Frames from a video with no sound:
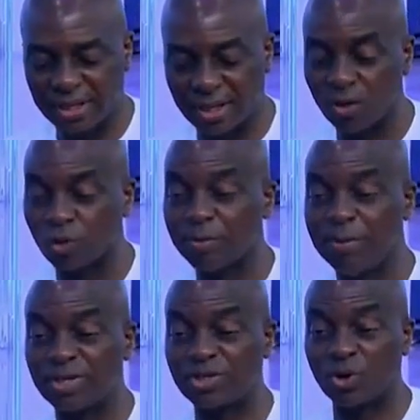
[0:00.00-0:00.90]
The growth
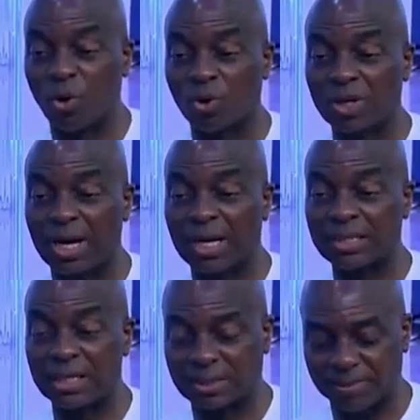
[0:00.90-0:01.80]
may be stalled
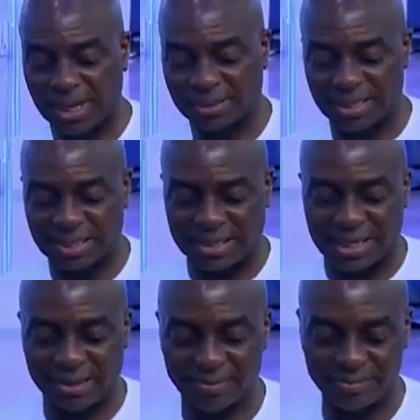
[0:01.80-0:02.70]
at any, at any
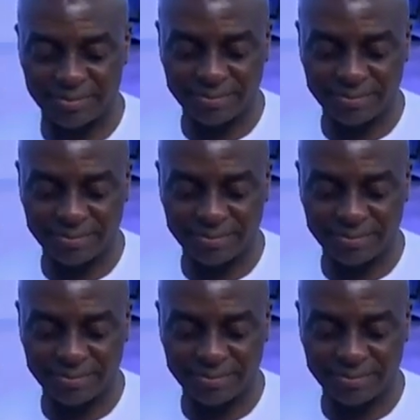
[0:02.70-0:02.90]
time.